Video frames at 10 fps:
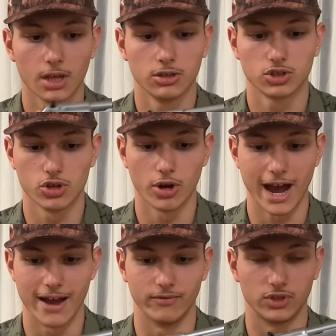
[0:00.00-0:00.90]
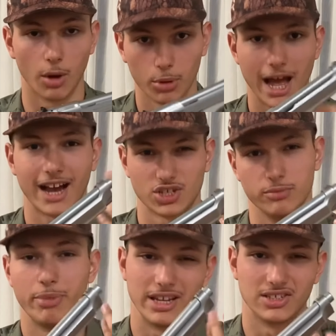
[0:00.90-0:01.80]
So you have double action,
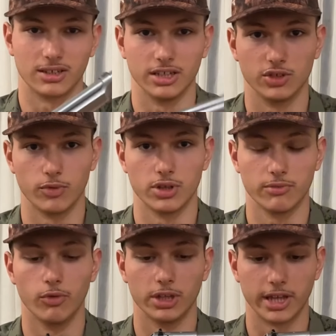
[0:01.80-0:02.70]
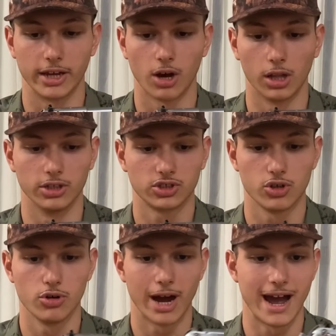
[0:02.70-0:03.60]
basically, with what they call it. So
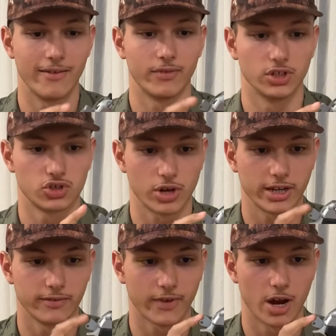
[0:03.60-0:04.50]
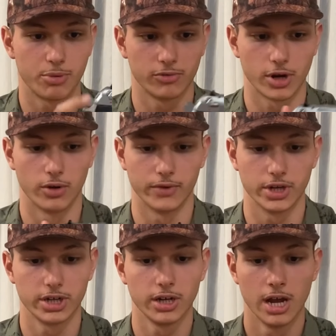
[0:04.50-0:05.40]
you have a striking fire pin right over
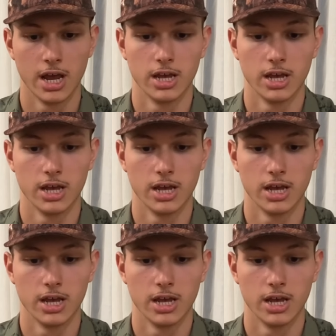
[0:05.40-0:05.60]
here.